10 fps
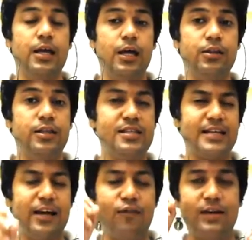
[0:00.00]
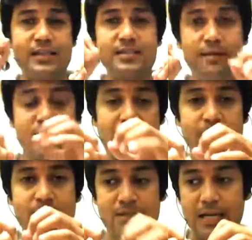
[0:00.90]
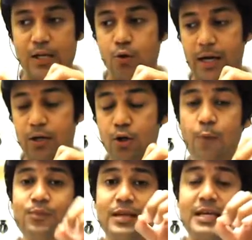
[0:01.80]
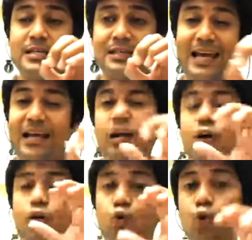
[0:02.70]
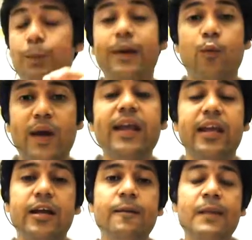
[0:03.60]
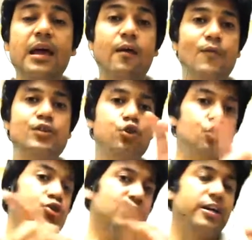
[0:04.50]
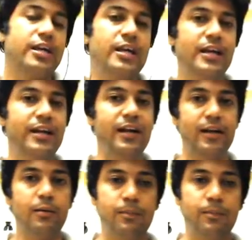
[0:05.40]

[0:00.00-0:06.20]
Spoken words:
This kind of concept which I am telling you right now is like a loop invariant which you should study in detail.